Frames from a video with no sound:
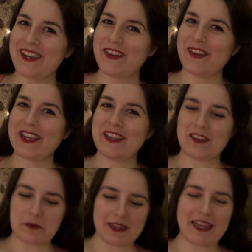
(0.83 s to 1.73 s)
Hello, it
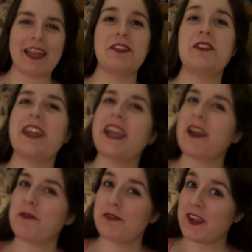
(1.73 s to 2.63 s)
is me, and today
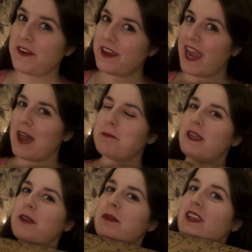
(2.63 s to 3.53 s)
I'm very
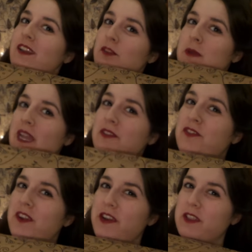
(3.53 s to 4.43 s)
happy because my
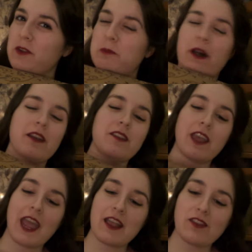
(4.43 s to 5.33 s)
Fairyloot box
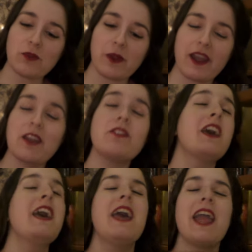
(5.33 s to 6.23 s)
has arrived,
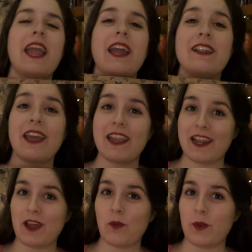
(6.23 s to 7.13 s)
and I
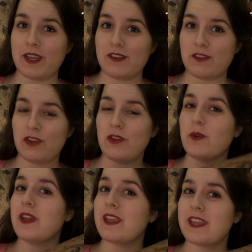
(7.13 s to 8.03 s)
cannot wait
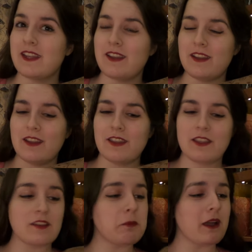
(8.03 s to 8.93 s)
to get in
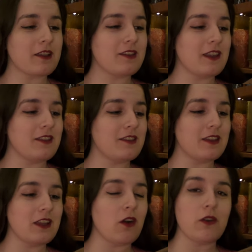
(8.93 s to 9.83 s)
this box and
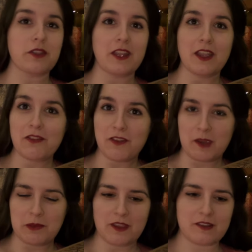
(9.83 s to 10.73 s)
see all the
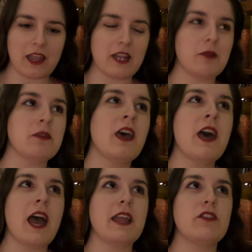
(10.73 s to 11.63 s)
fabulous items.
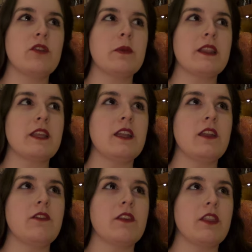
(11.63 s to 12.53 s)
I do
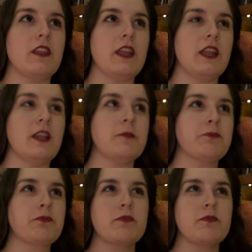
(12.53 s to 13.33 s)
believe the